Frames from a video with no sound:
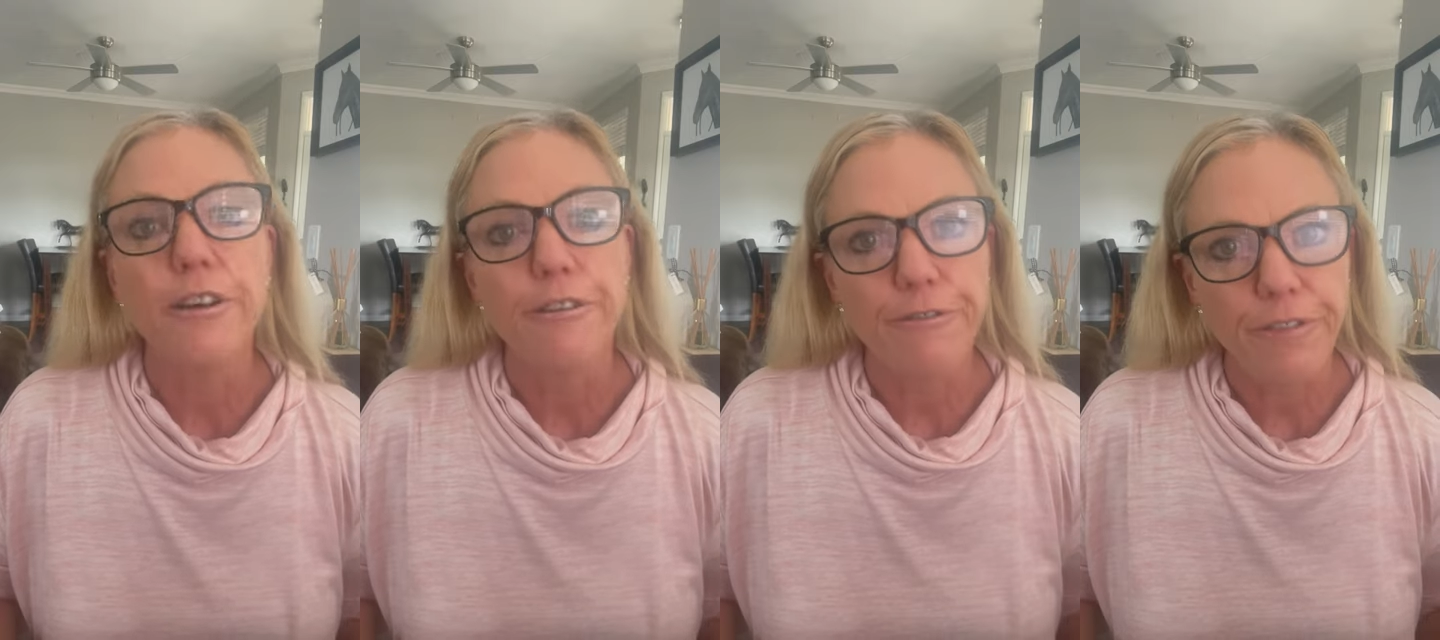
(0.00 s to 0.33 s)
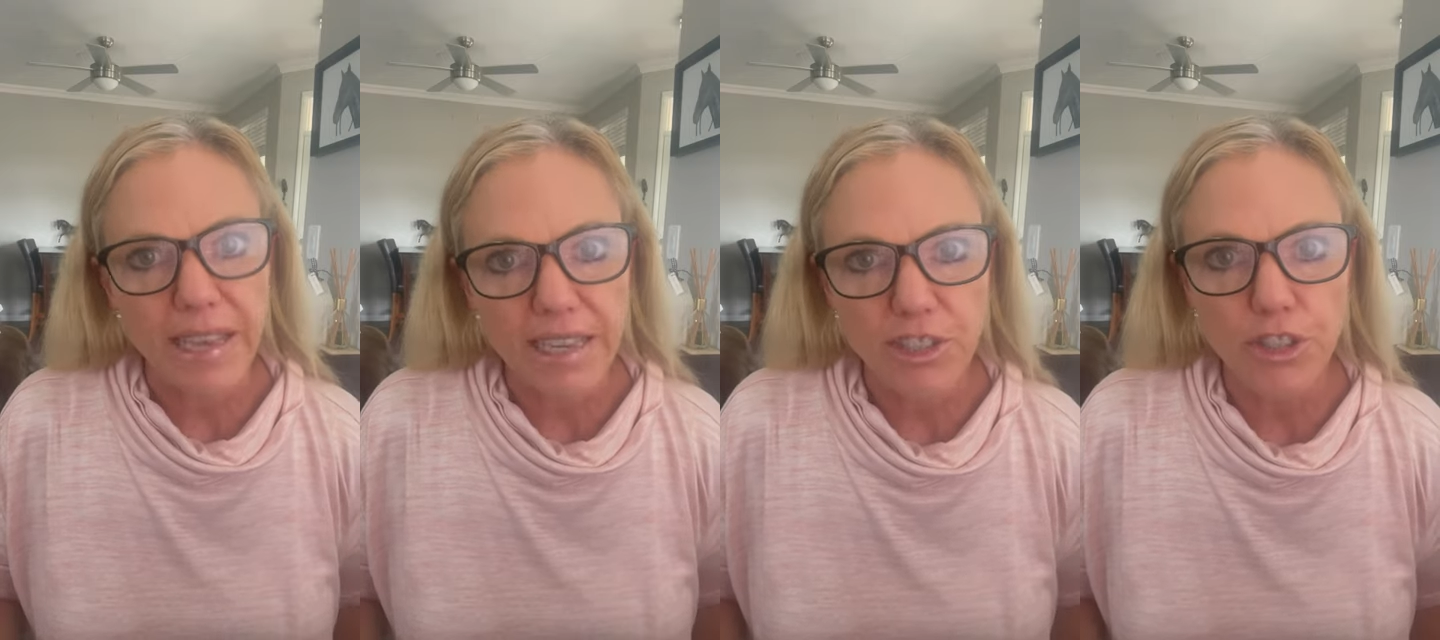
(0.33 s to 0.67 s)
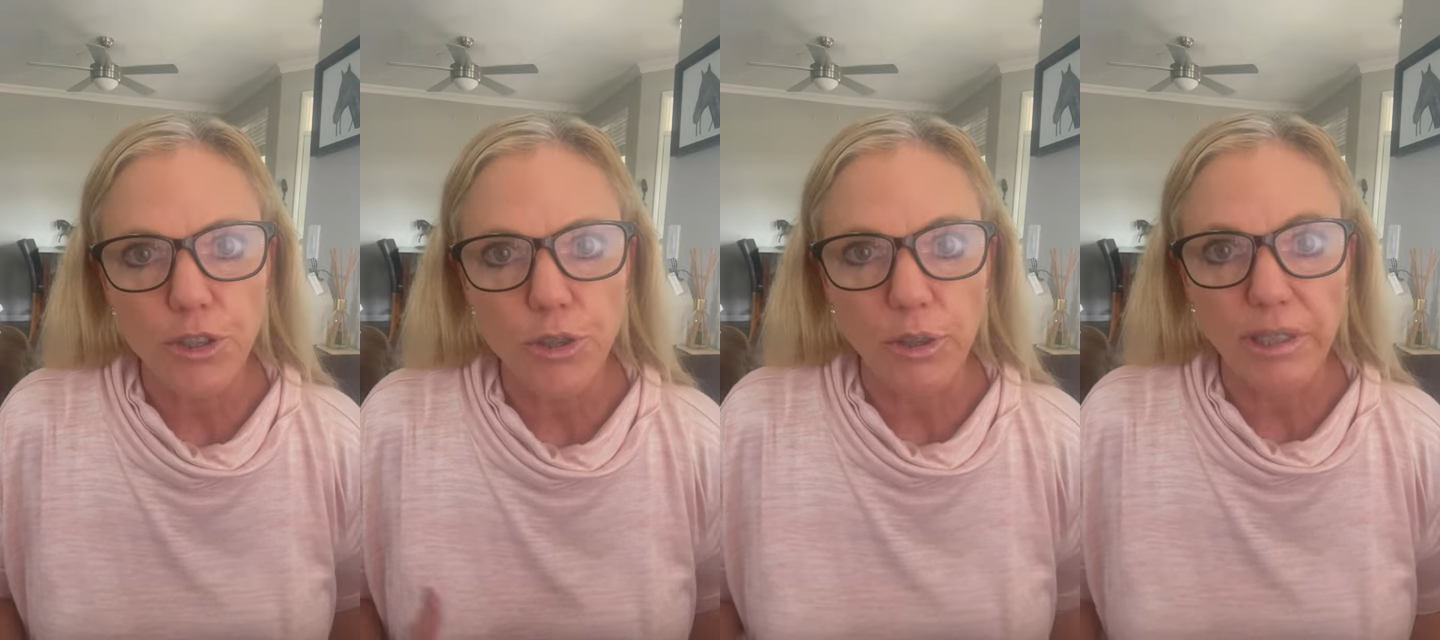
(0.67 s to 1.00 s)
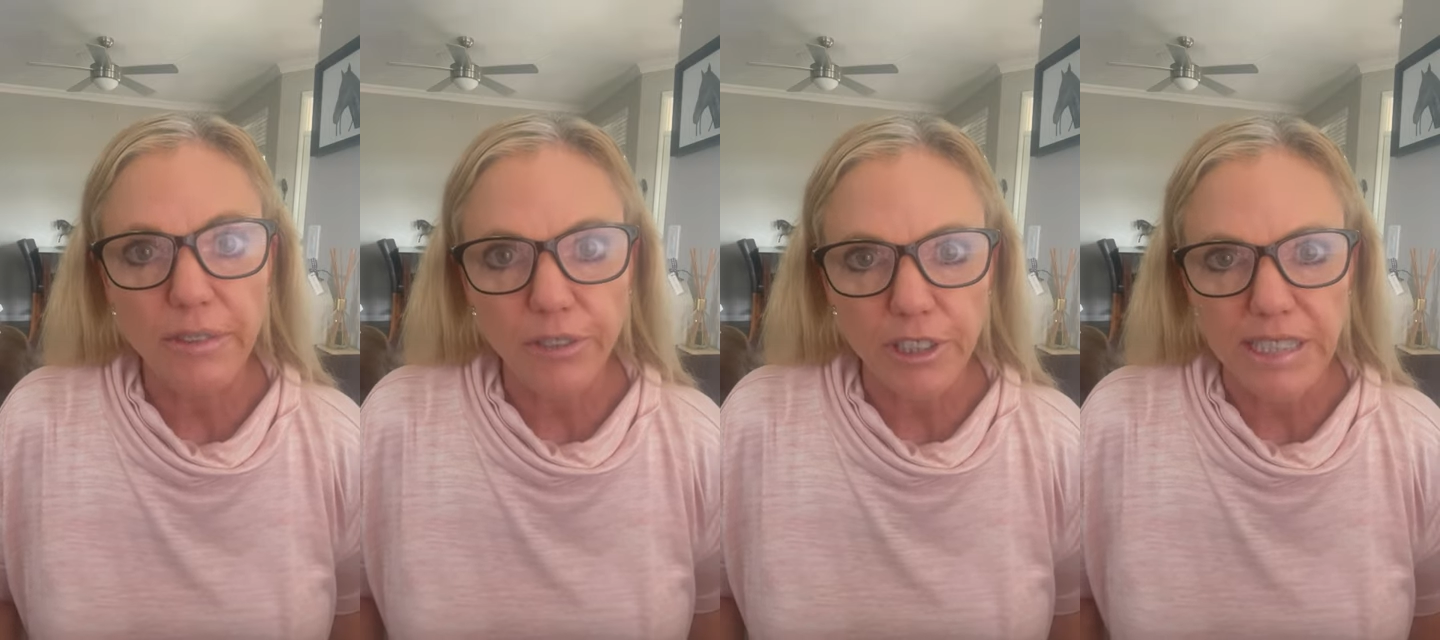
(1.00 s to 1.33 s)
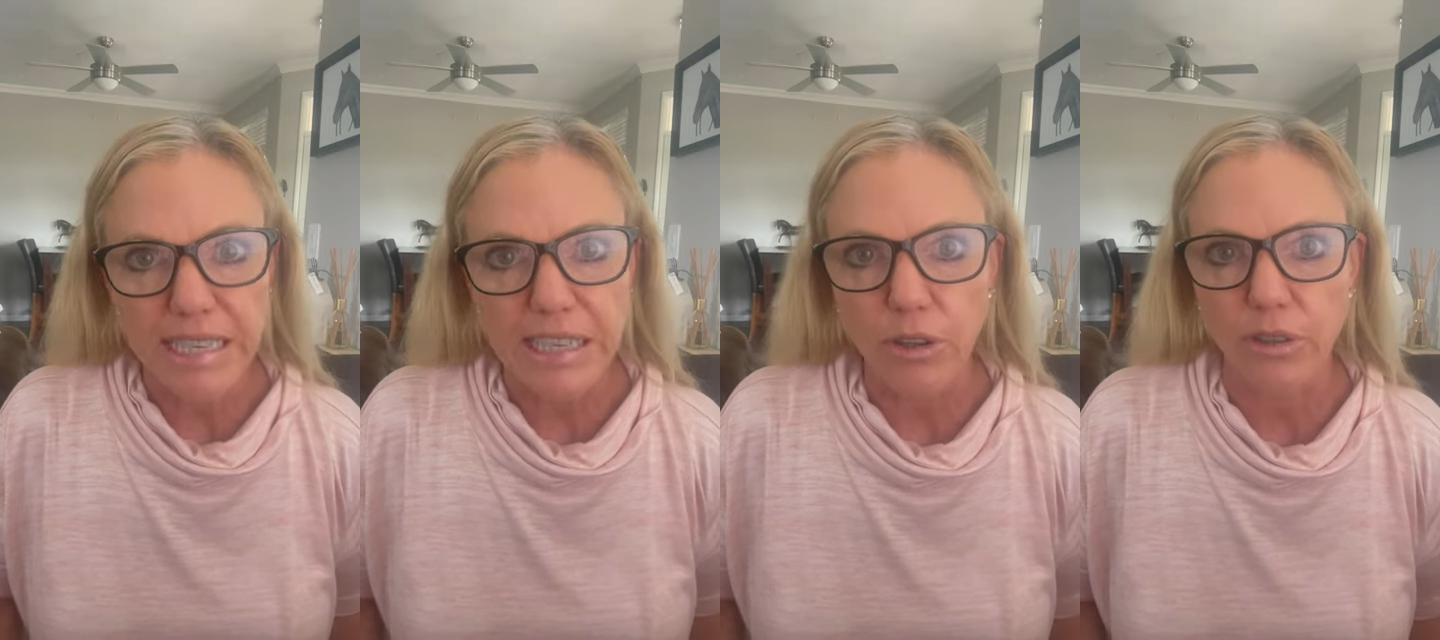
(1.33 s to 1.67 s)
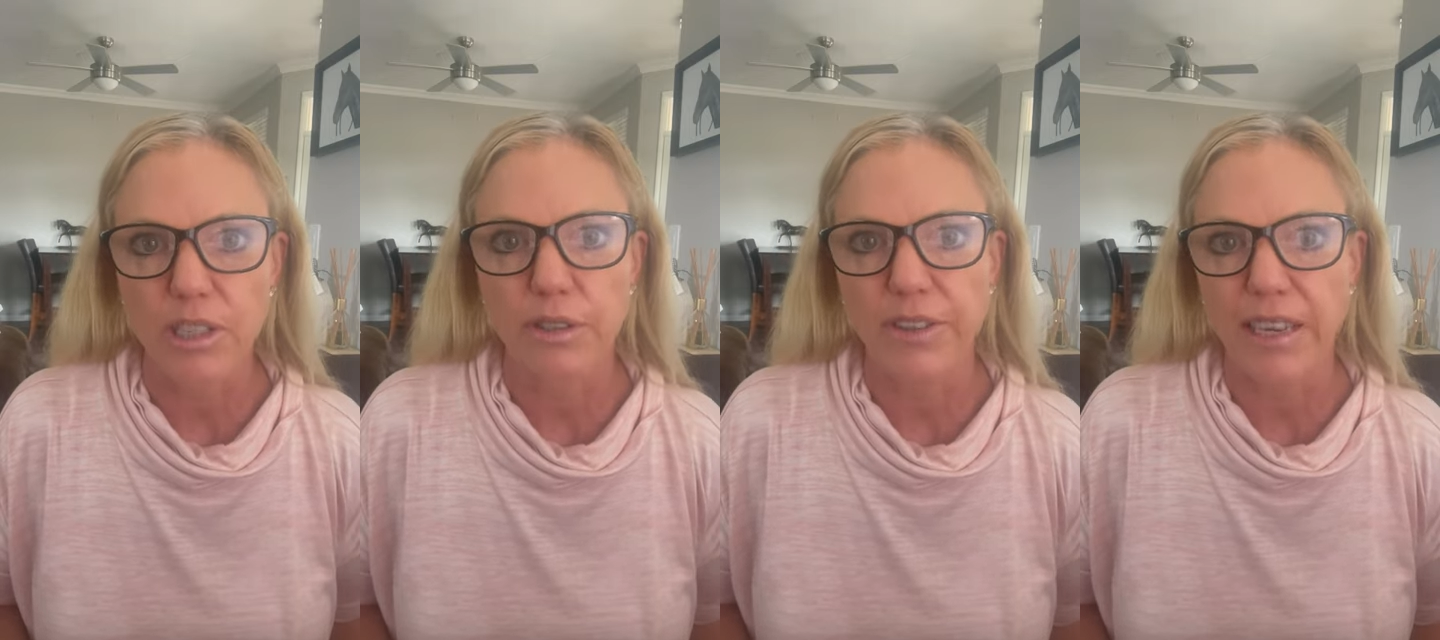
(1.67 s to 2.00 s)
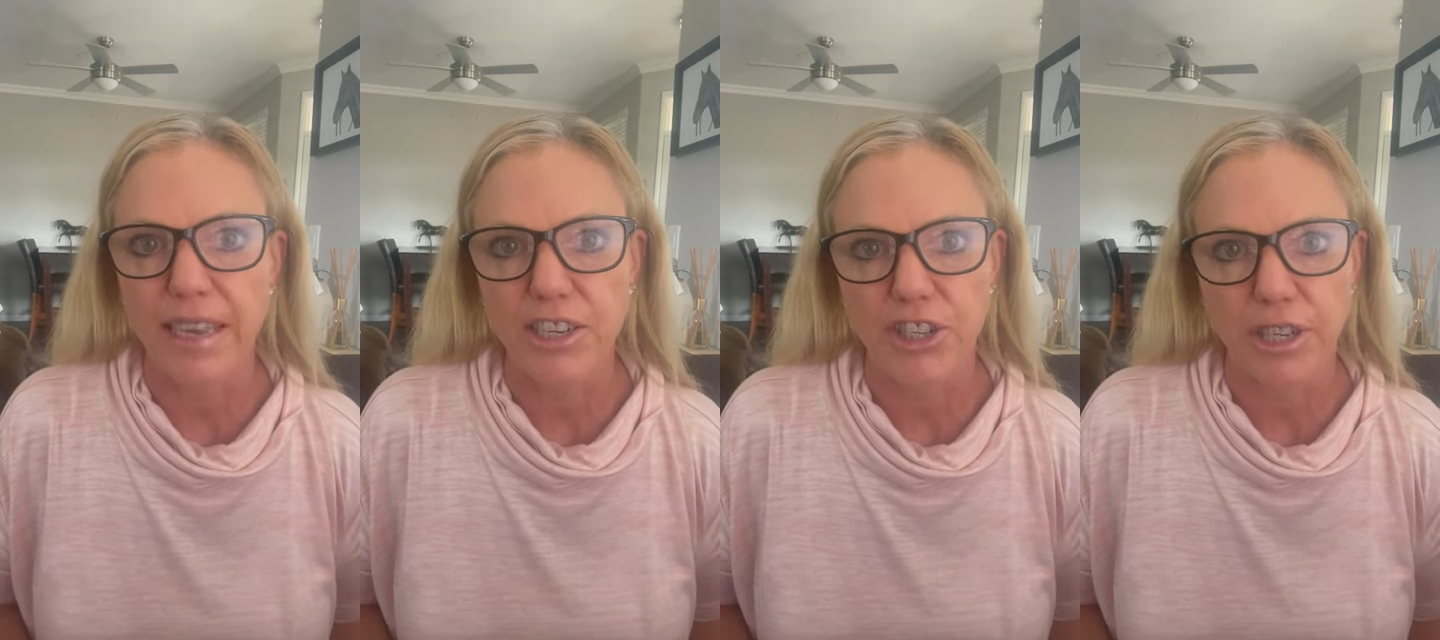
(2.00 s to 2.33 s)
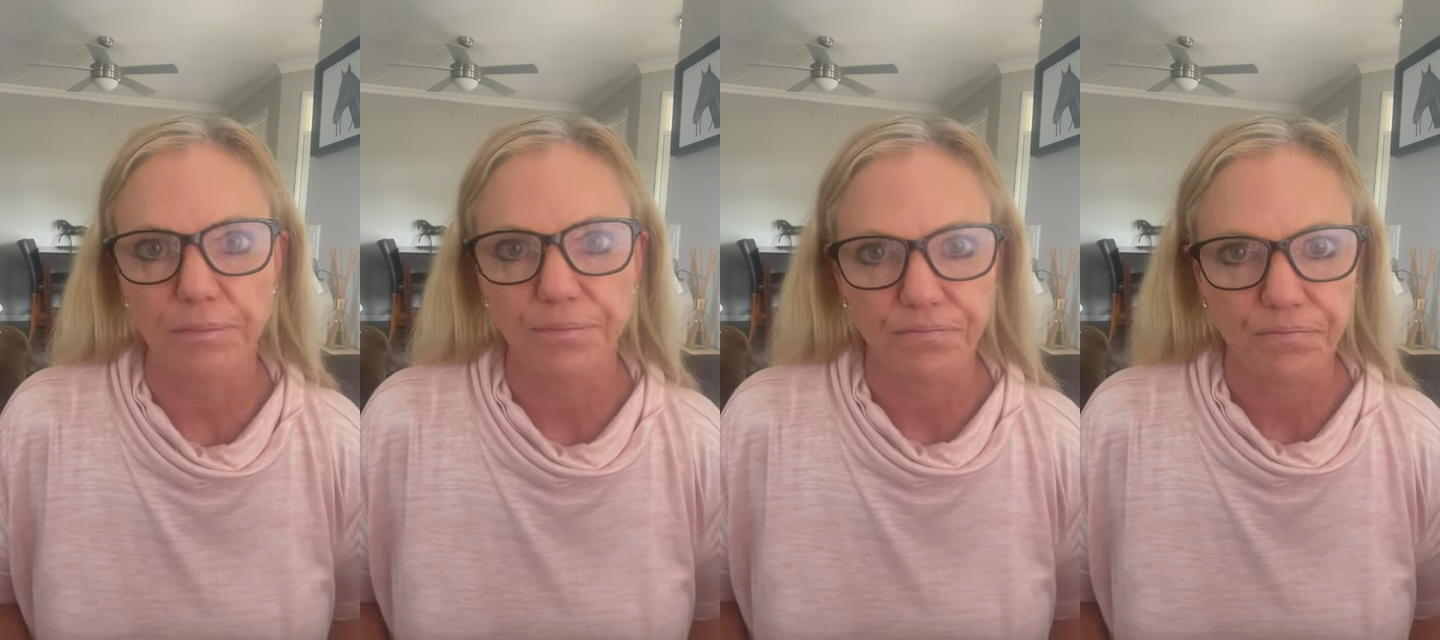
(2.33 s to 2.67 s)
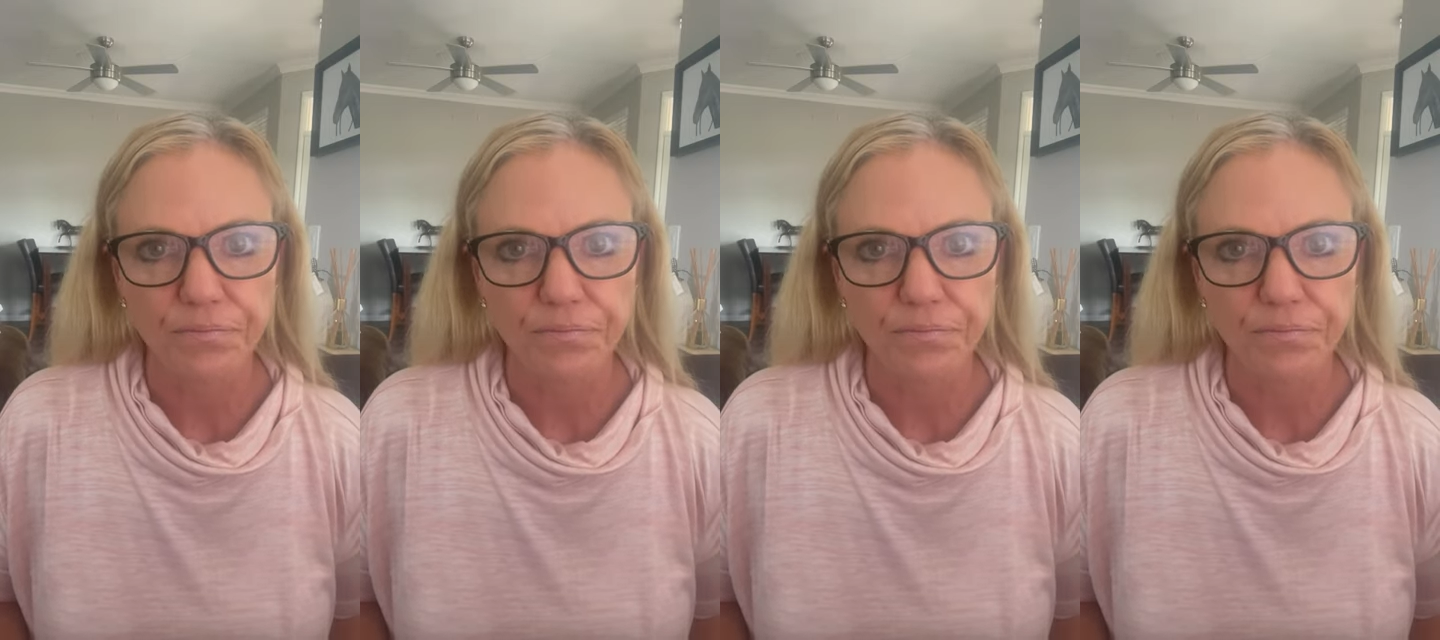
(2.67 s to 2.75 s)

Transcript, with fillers: phase two liver detoxification.